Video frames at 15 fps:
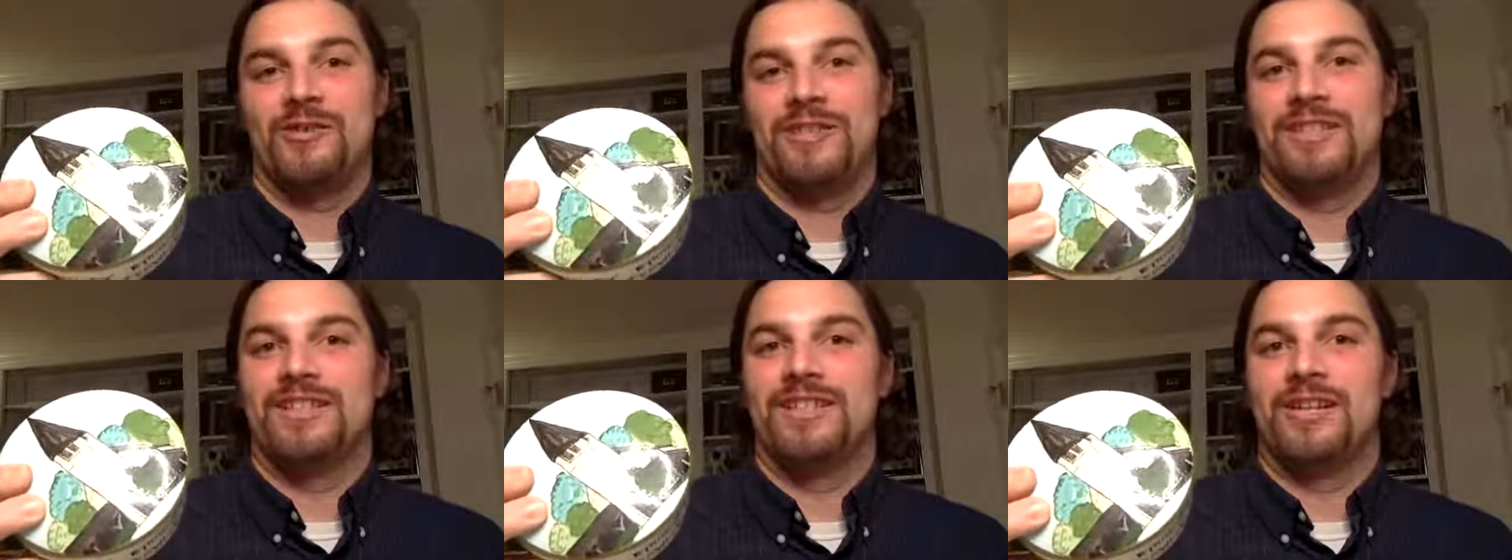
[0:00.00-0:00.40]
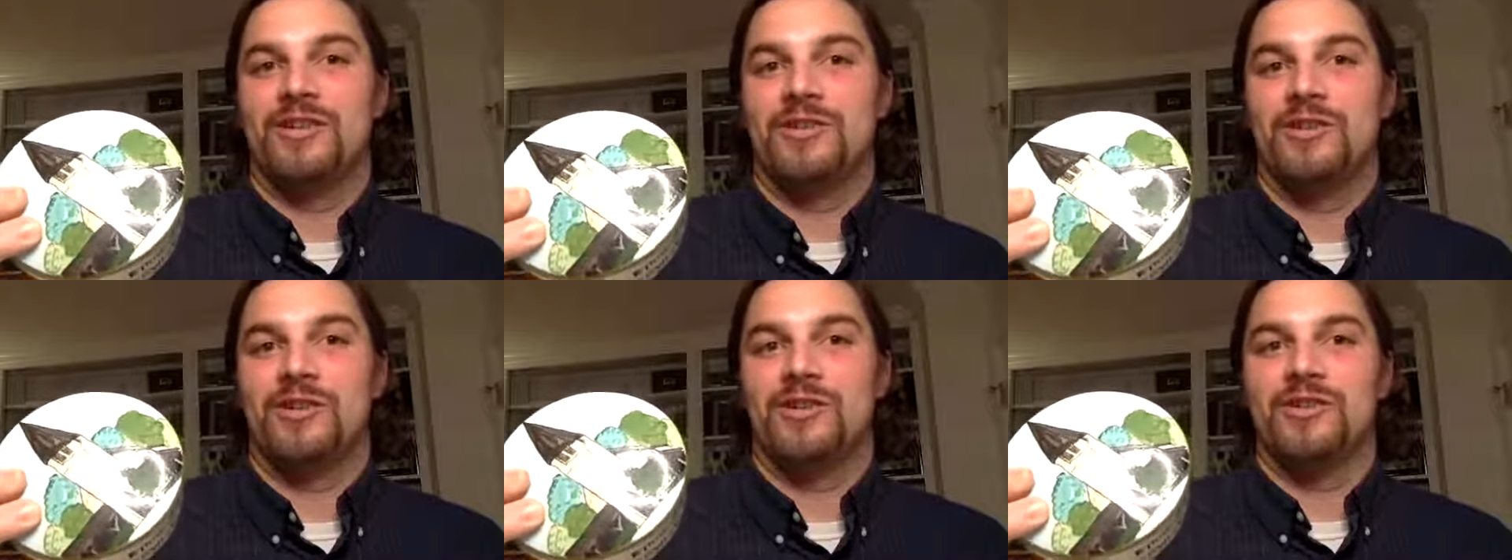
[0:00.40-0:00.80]
the entire
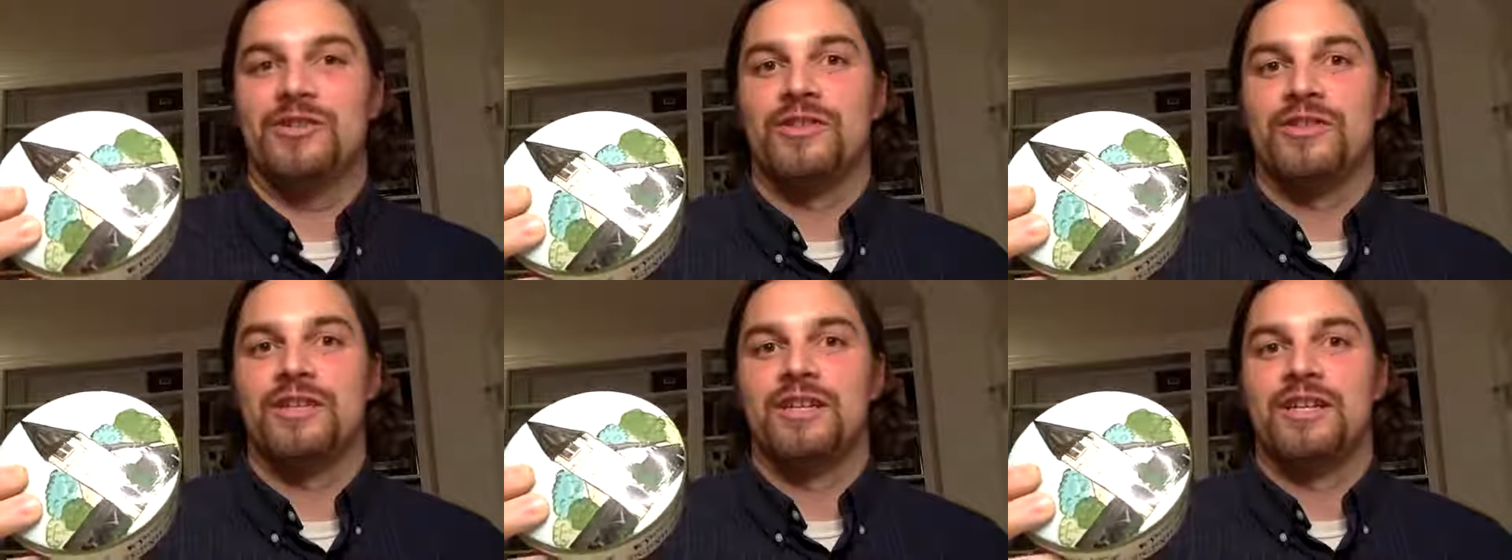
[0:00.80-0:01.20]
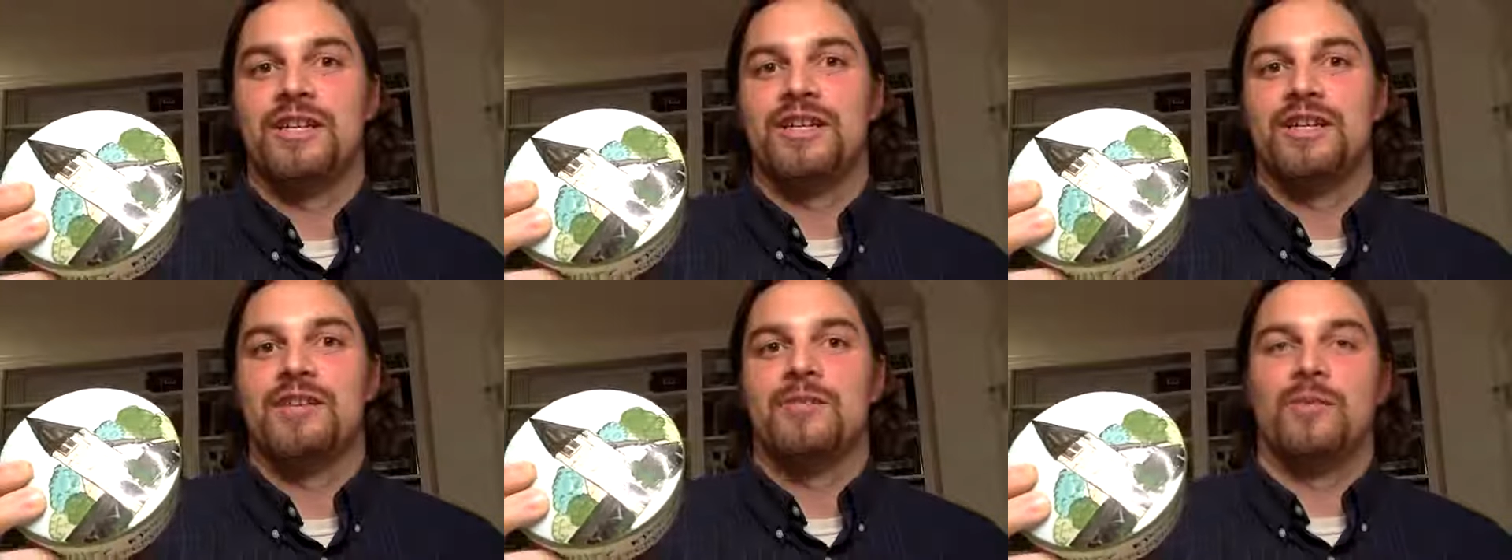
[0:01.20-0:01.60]
church.
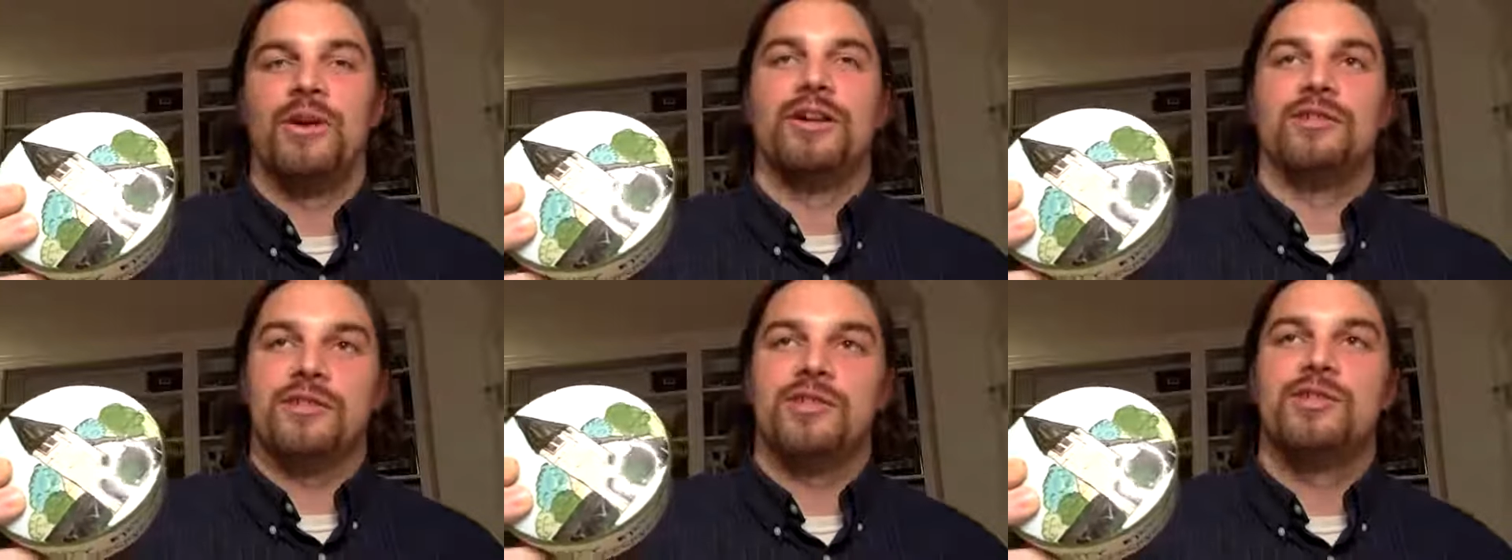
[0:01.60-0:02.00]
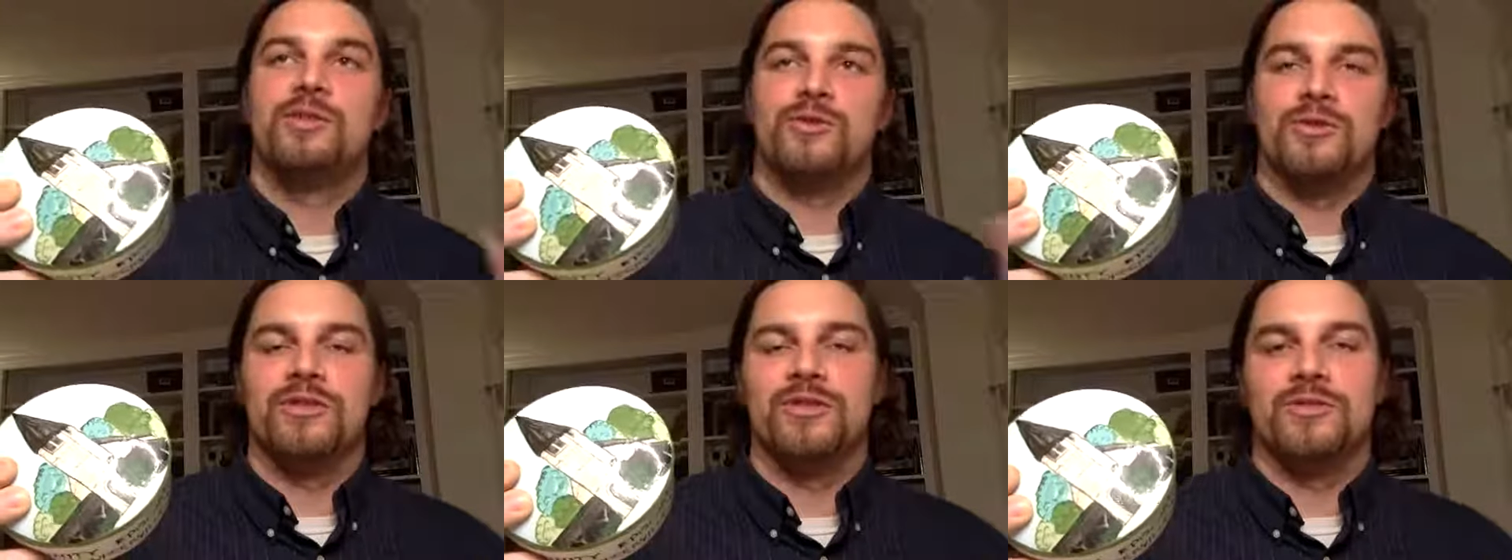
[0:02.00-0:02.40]
Well, the
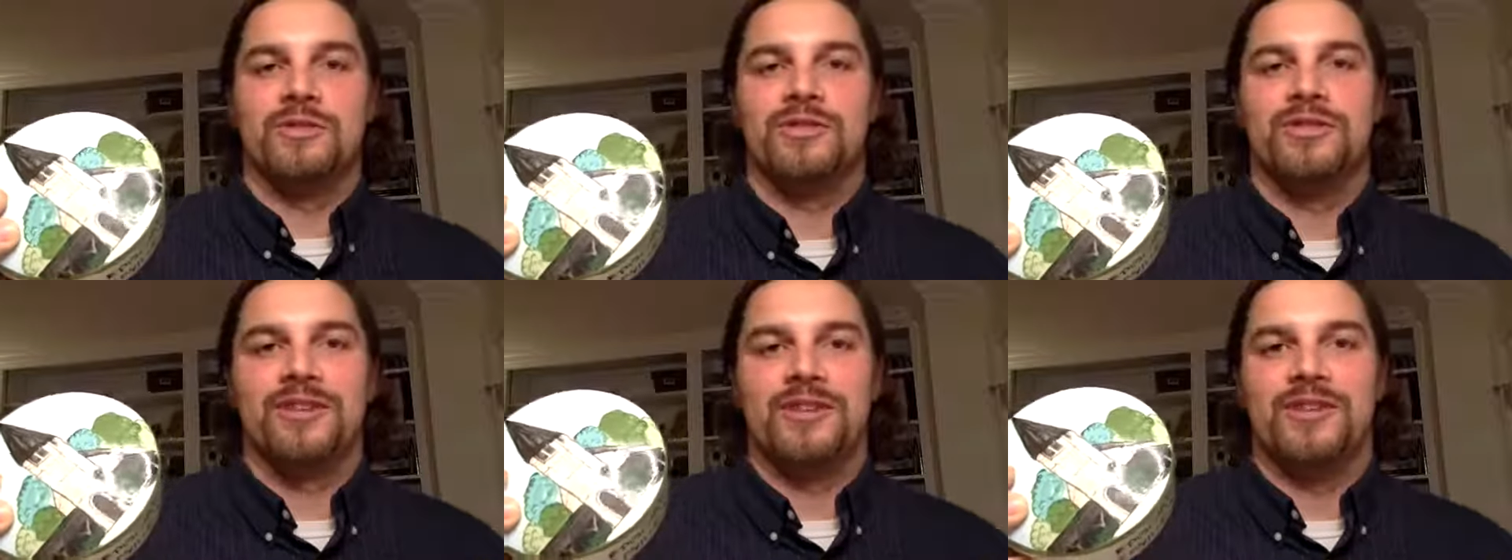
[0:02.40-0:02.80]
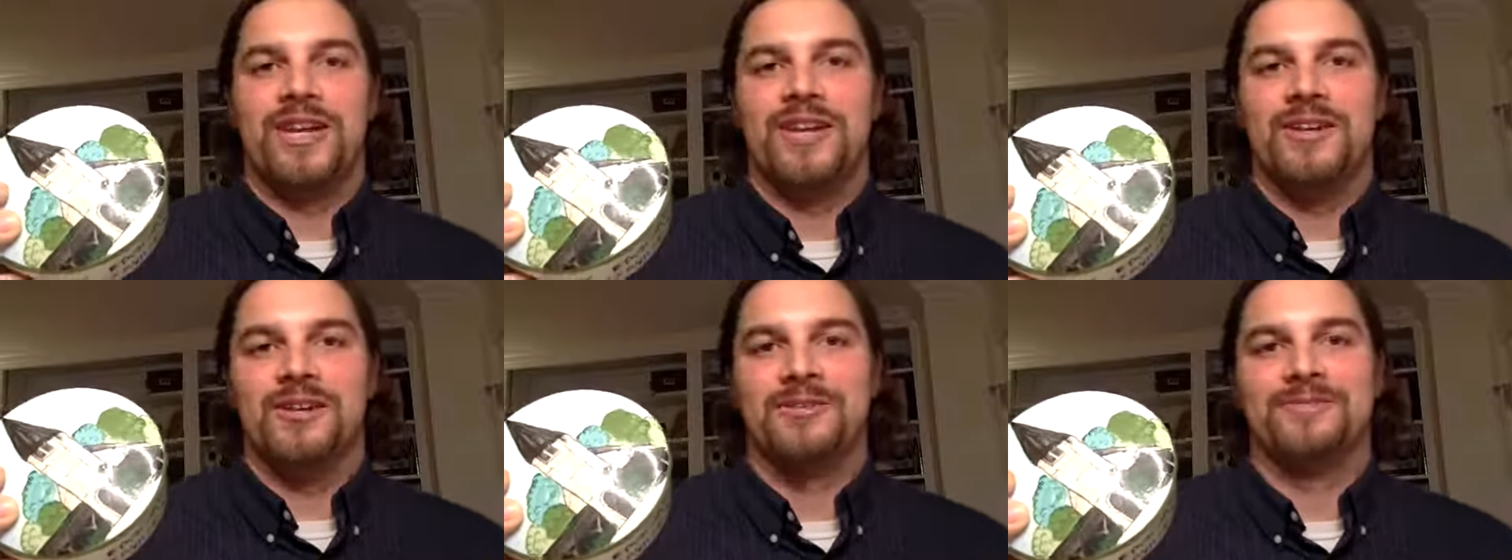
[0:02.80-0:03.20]
children's Christian
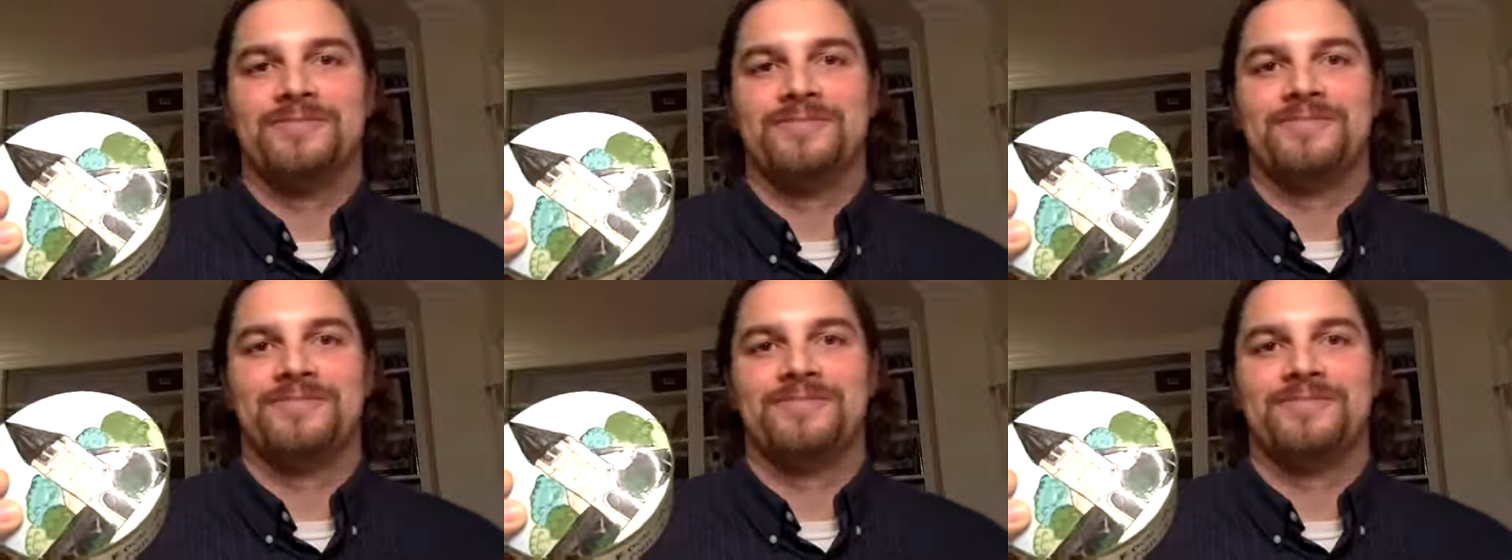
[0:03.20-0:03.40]
educator.